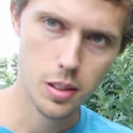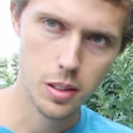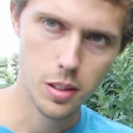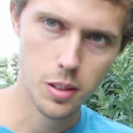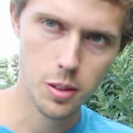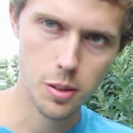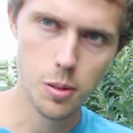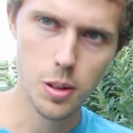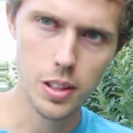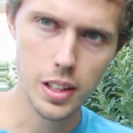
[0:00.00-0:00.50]

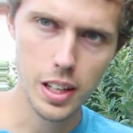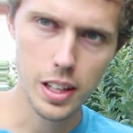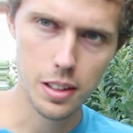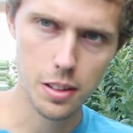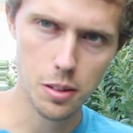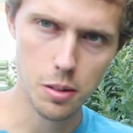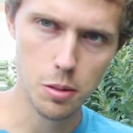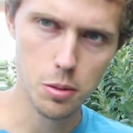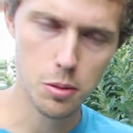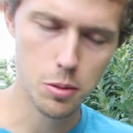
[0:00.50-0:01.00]
So on that
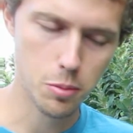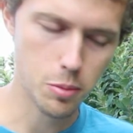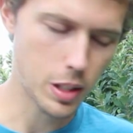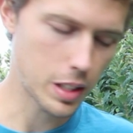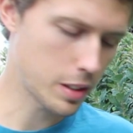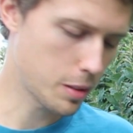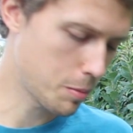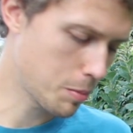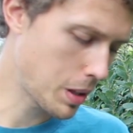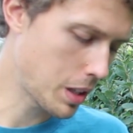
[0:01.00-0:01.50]
note,
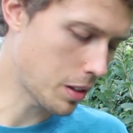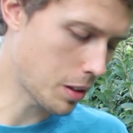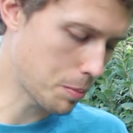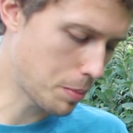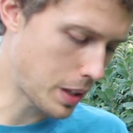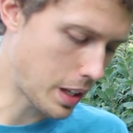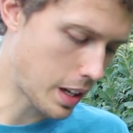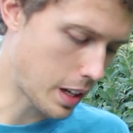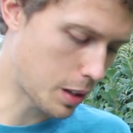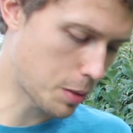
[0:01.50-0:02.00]
while it may
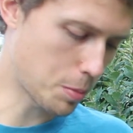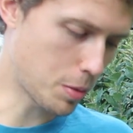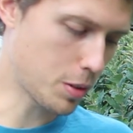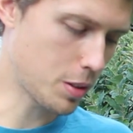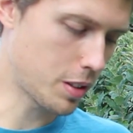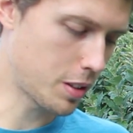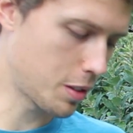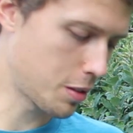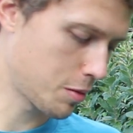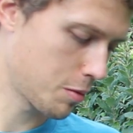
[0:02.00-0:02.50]
not be
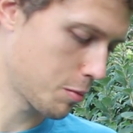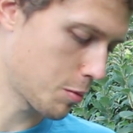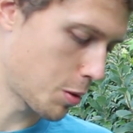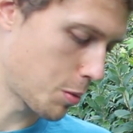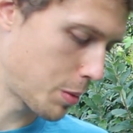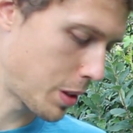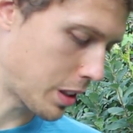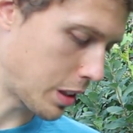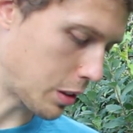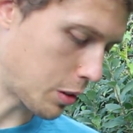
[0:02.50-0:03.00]
edible and it
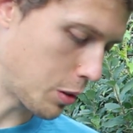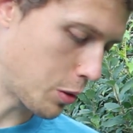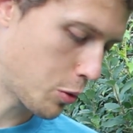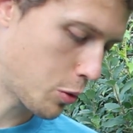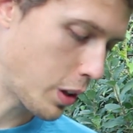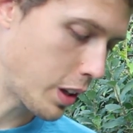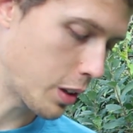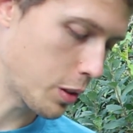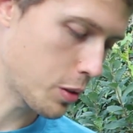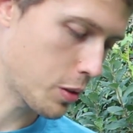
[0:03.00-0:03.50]
won't make a good
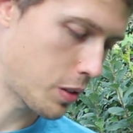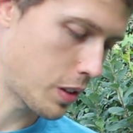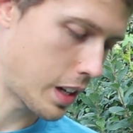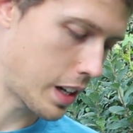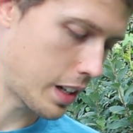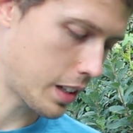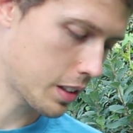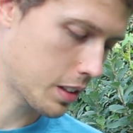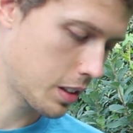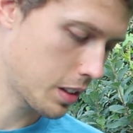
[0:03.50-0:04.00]
trail
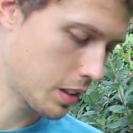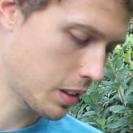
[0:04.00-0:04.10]
snack,